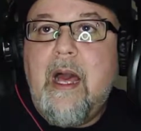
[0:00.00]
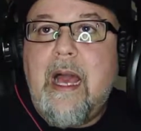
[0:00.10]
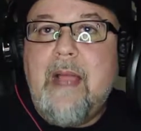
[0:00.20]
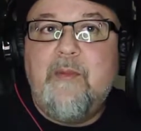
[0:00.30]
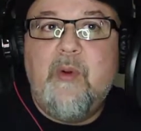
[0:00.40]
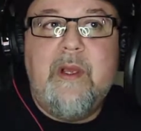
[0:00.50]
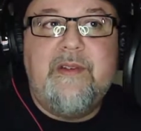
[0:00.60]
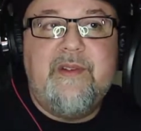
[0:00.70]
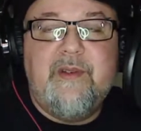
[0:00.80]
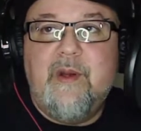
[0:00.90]
I'm going
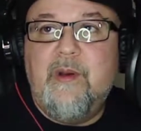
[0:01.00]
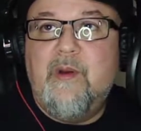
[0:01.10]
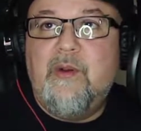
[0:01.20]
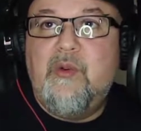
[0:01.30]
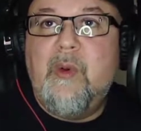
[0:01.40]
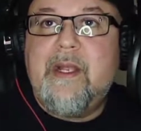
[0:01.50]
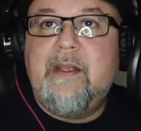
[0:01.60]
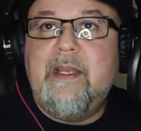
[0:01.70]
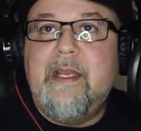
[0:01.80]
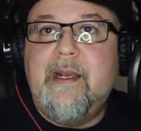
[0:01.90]
to go
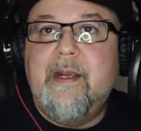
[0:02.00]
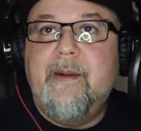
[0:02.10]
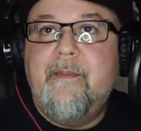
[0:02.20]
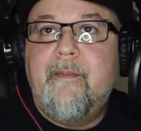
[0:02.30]
quickly here.